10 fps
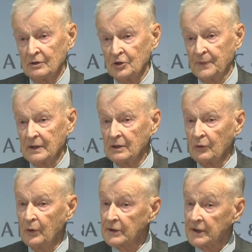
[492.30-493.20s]
to be a
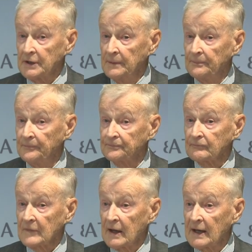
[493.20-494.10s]
little worried,
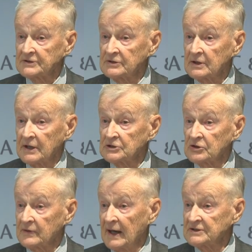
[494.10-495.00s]
as in the
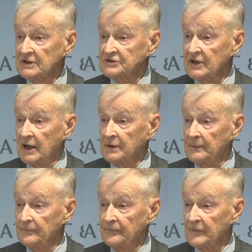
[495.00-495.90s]
case of Kazakhstan,
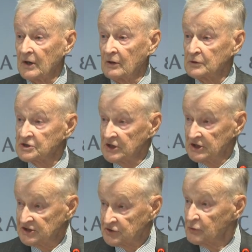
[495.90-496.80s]
which
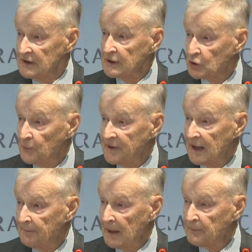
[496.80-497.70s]
is willing to
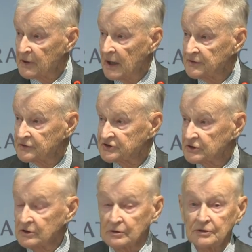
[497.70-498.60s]
be a member under
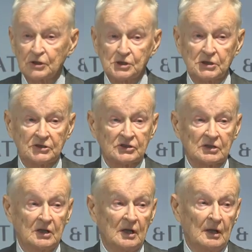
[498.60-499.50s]
certain
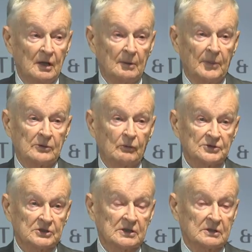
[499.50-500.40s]
conditions, but
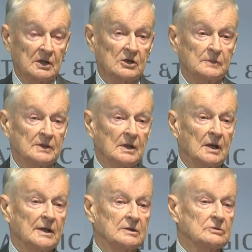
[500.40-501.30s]
wasn't terribly
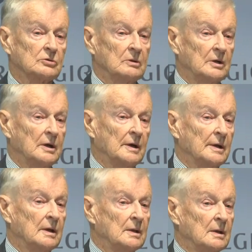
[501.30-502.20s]
delighted to
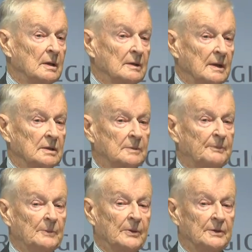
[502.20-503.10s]
learn that
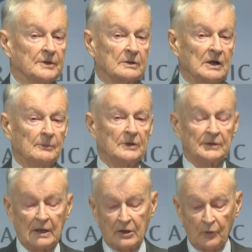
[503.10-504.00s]
people in the
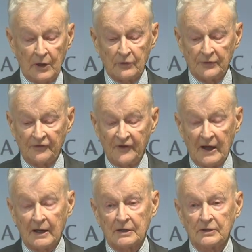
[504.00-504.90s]
Kremlin are aware of the
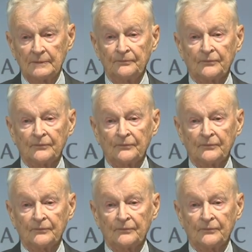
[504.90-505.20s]
fact